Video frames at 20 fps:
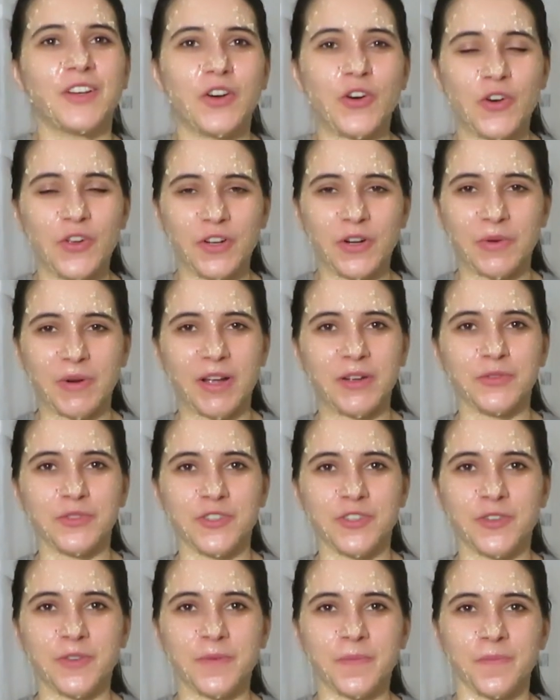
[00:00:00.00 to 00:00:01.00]
all
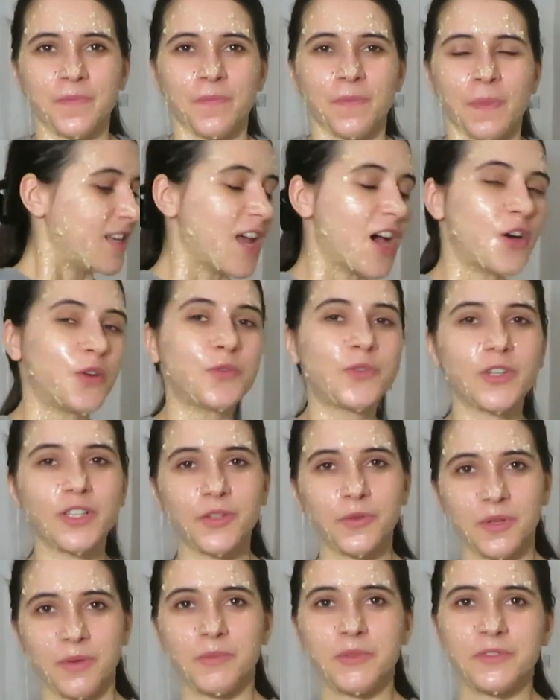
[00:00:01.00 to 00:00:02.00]
around you. Now for
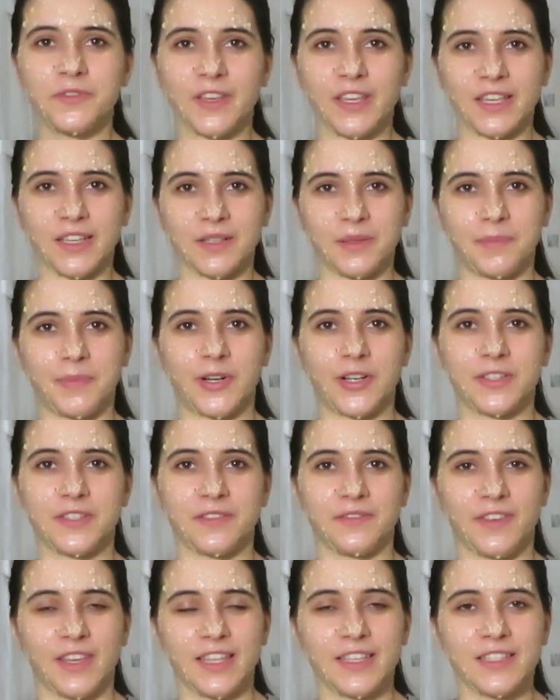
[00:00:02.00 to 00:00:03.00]
the removing part
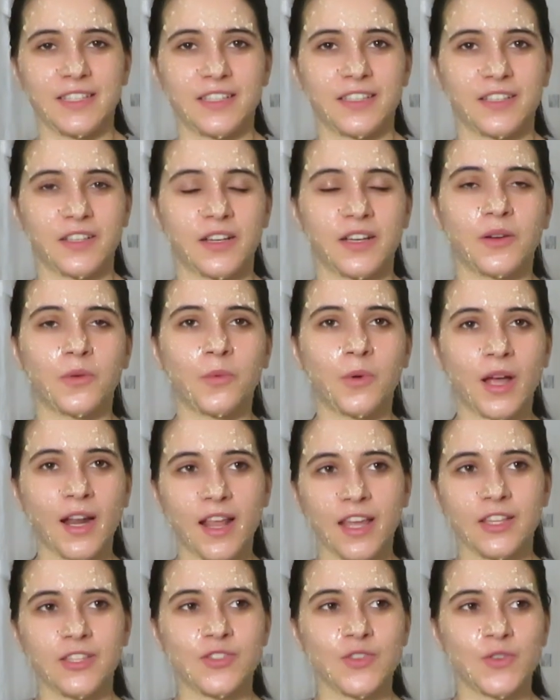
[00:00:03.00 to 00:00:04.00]
of it, what
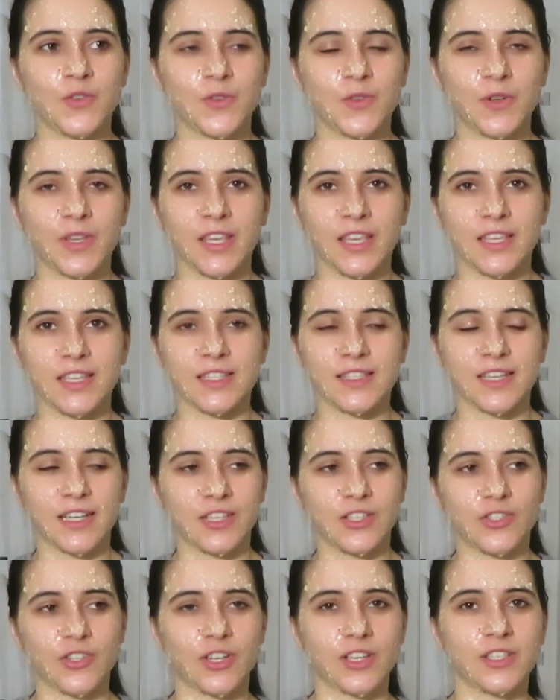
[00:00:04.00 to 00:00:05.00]
I do is
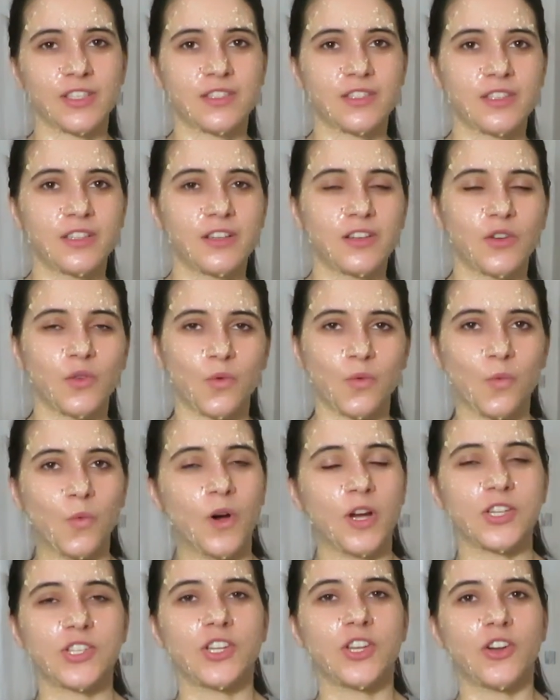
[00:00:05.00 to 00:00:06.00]
I just
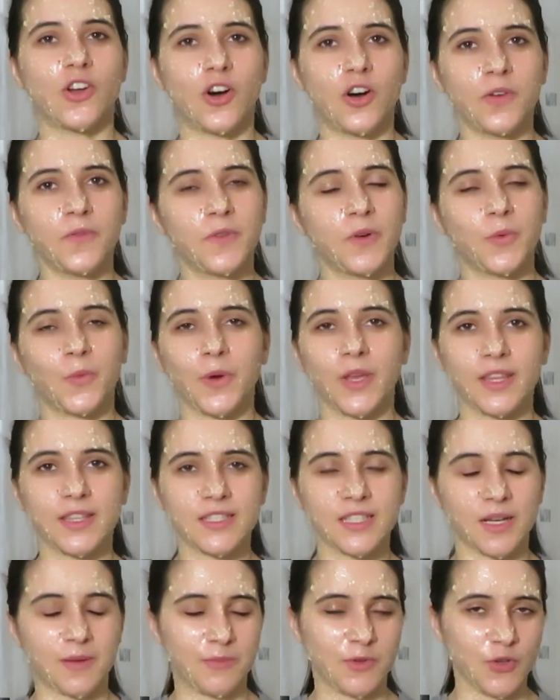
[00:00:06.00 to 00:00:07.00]
wash it off with
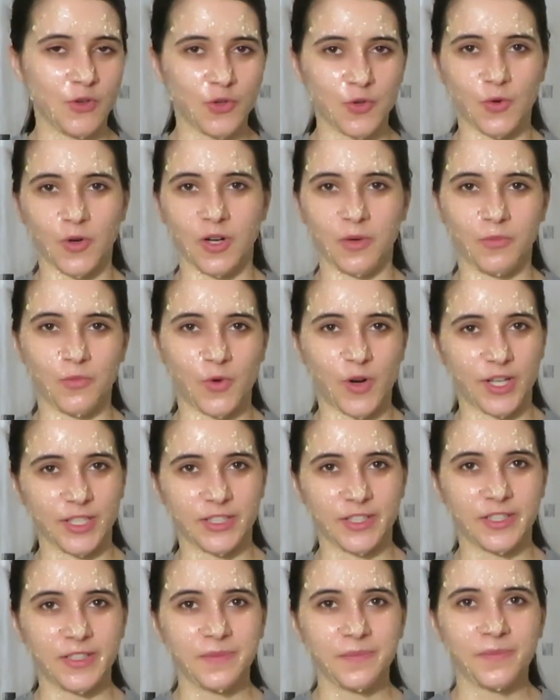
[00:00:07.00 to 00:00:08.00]
some lukewarm
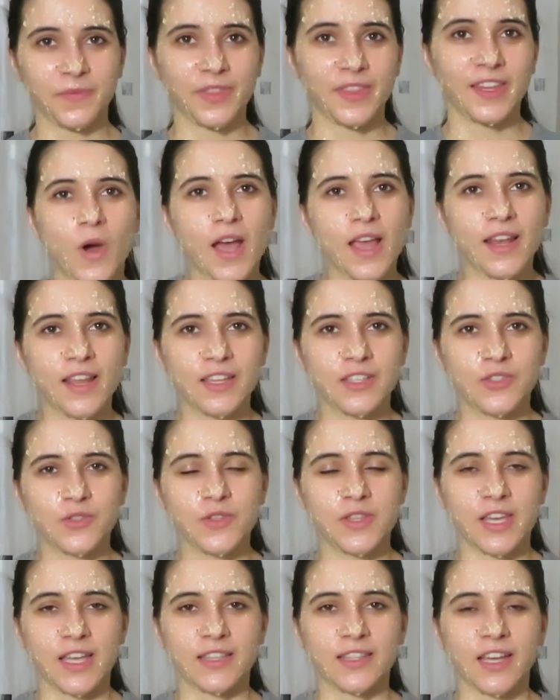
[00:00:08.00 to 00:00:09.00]
water. While I
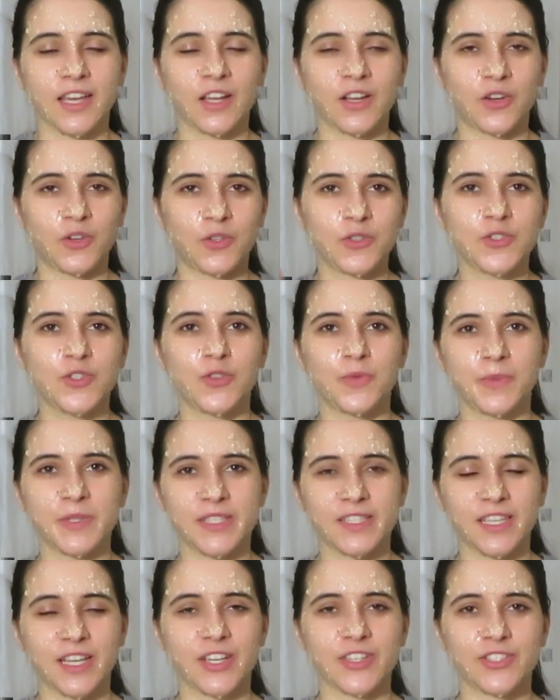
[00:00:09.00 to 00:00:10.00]
do that, I also
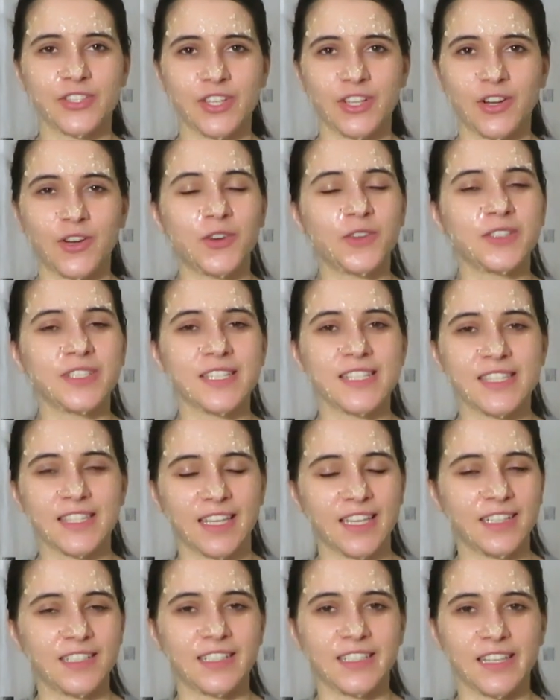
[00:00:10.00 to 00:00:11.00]
massage it on the
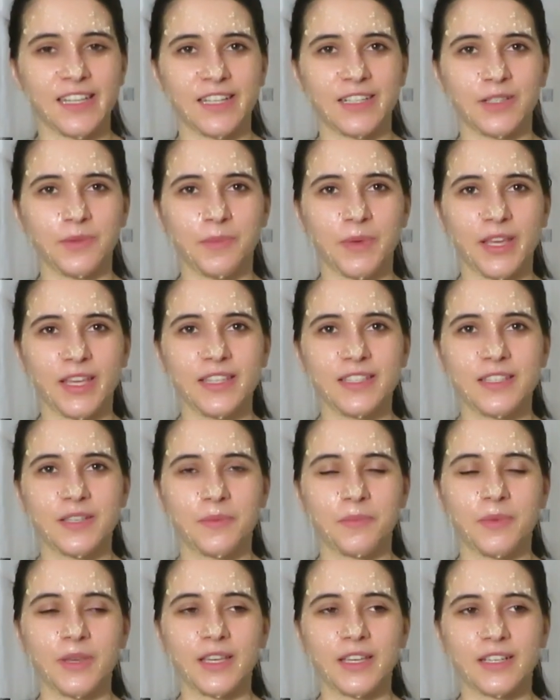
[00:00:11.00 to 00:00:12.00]
skin a little bit
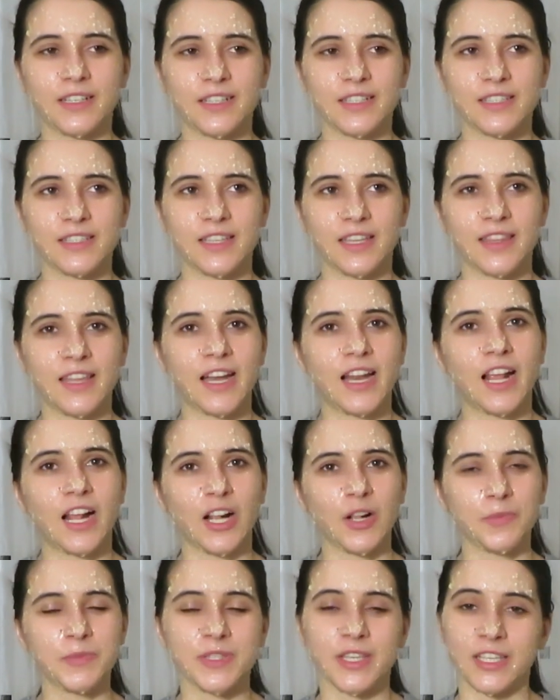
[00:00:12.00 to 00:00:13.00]
because that
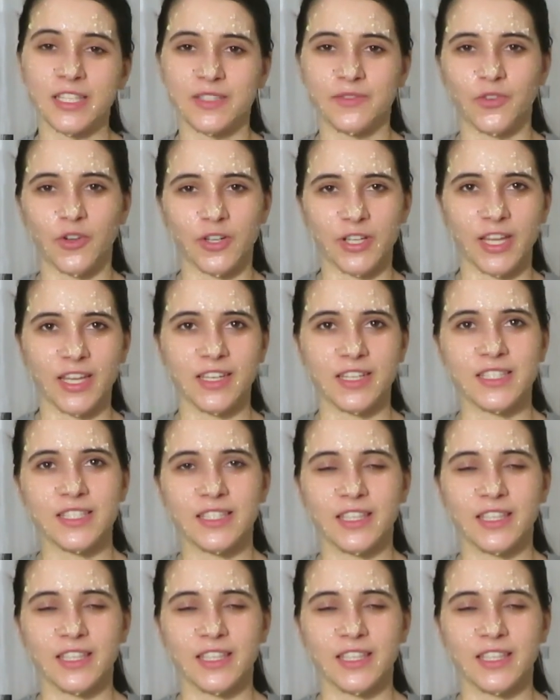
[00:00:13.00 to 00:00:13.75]
helps exfoliate the